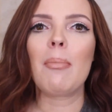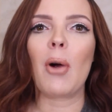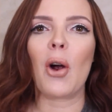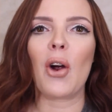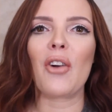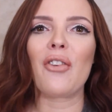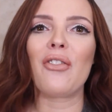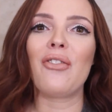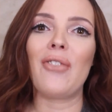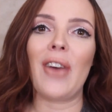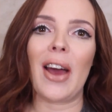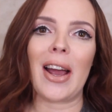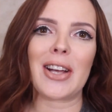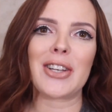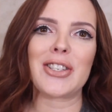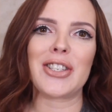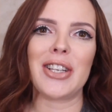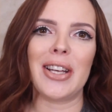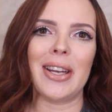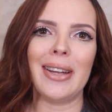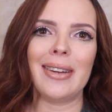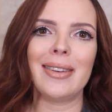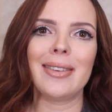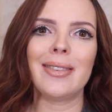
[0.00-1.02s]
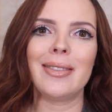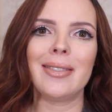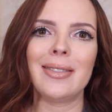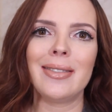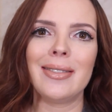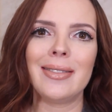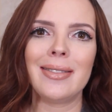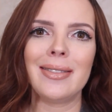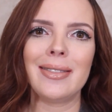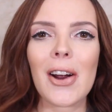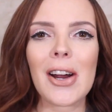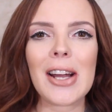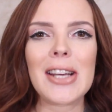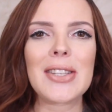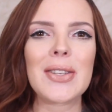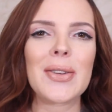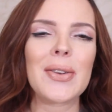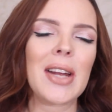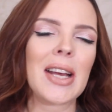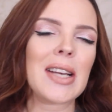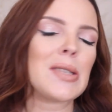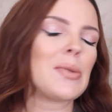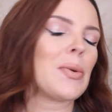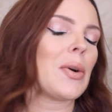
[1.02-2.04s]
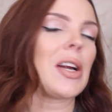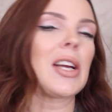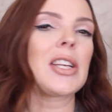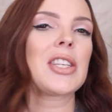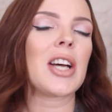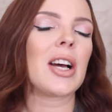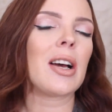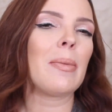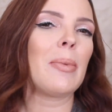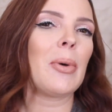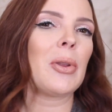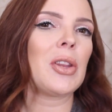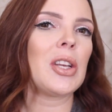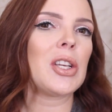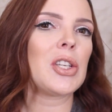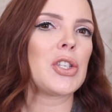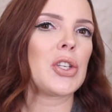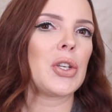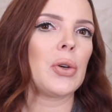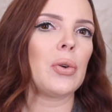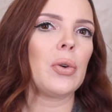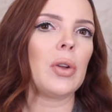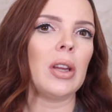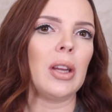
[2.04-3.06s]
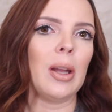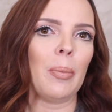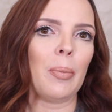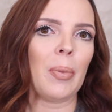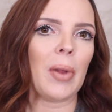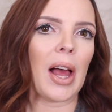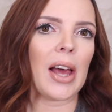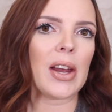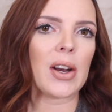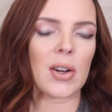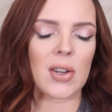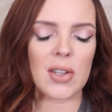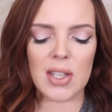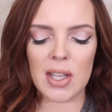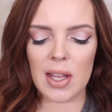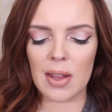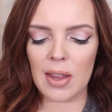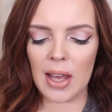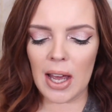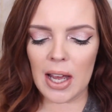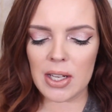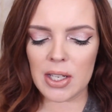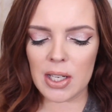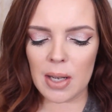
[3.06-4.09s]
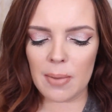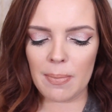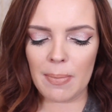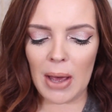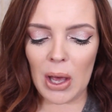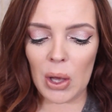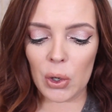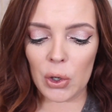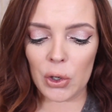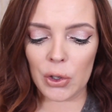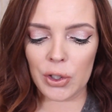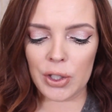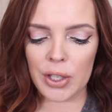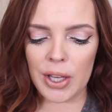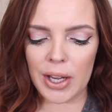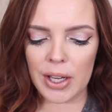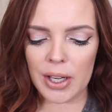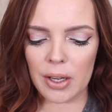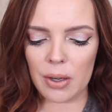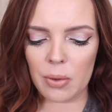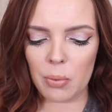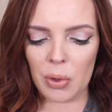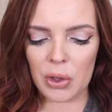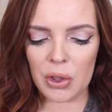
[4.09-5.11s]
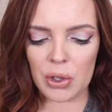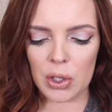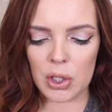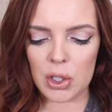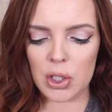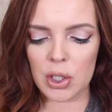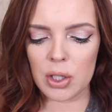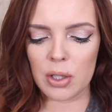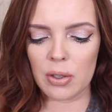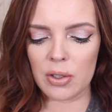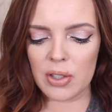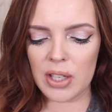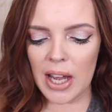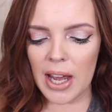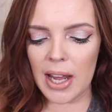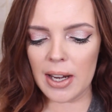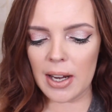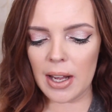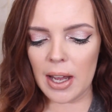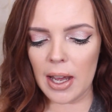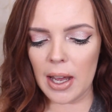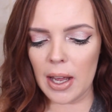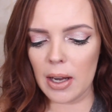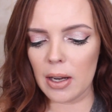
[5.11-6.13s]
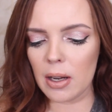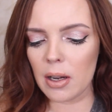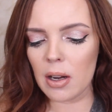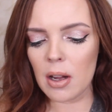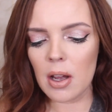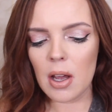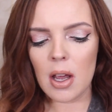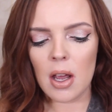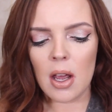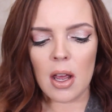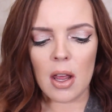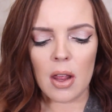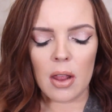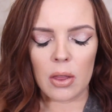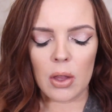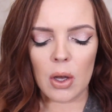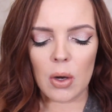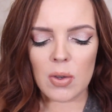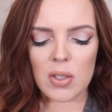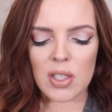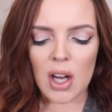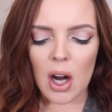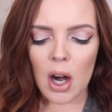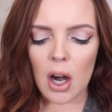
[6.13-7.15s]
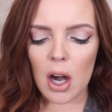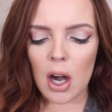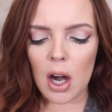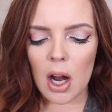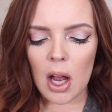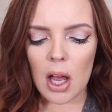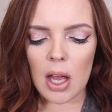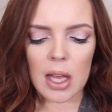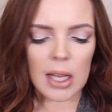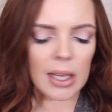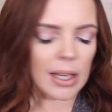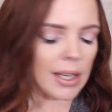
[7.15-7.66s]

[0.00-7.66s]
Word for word: perfection. All right, so next we're going to talk about the two lip liners that Mel created with Christian Audette, and those are